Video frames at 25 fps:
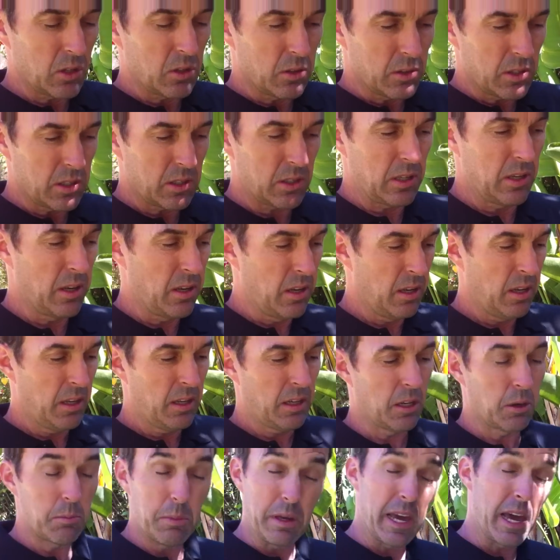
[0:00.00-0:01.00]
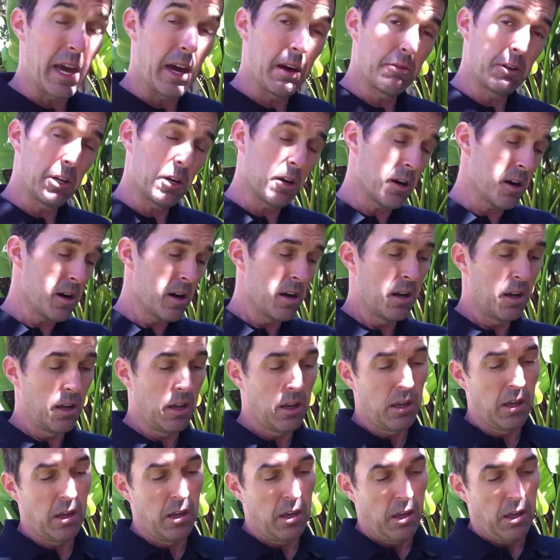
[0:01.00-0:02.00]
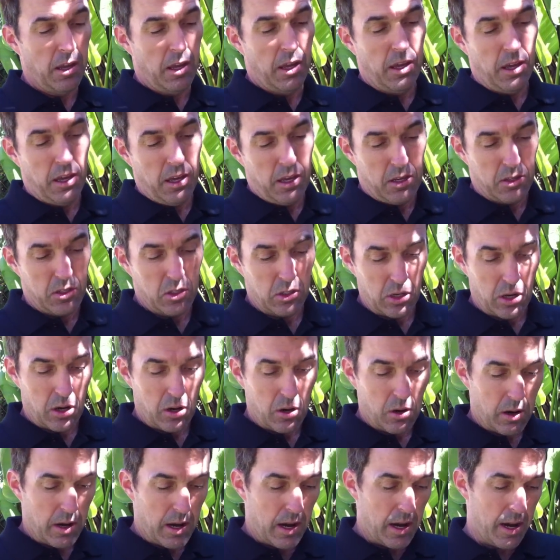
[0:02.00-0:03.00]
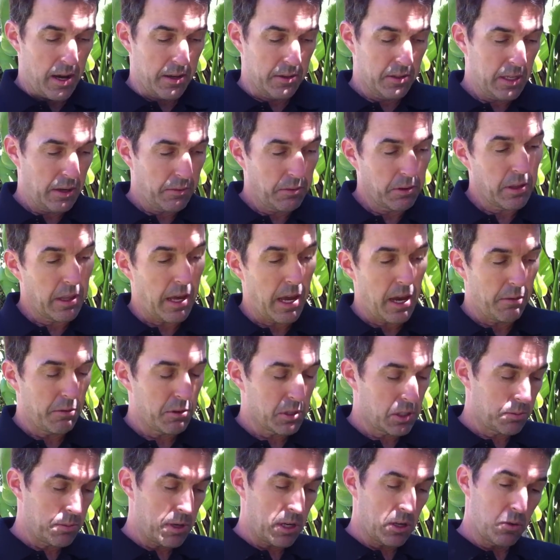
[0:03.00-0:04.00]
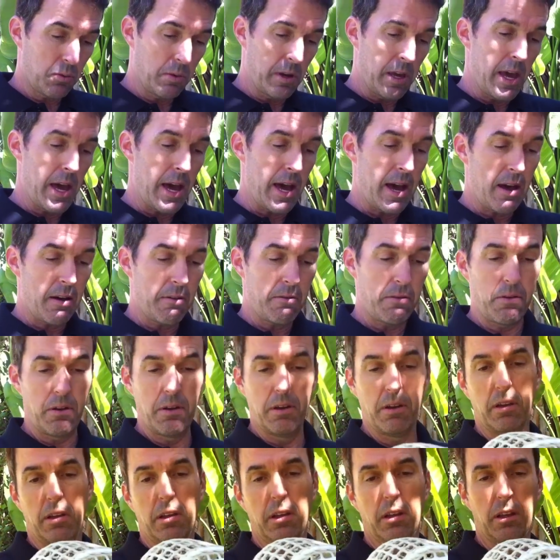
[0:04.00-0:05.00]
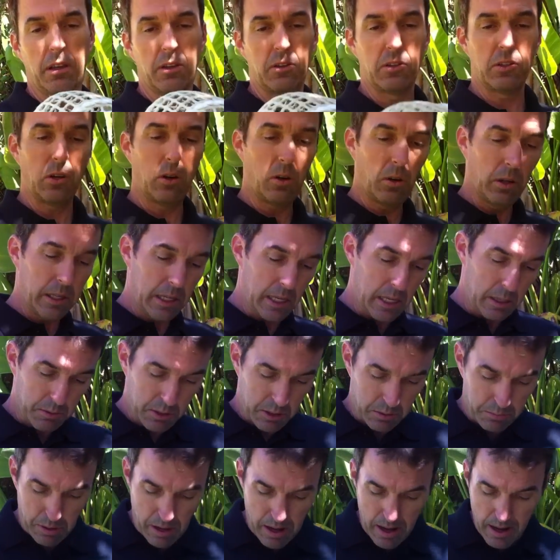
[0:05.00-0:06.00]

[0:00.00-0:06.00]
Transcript: so it's going to be heavier. So definitely the heaviest mesh we have. It totally keeps the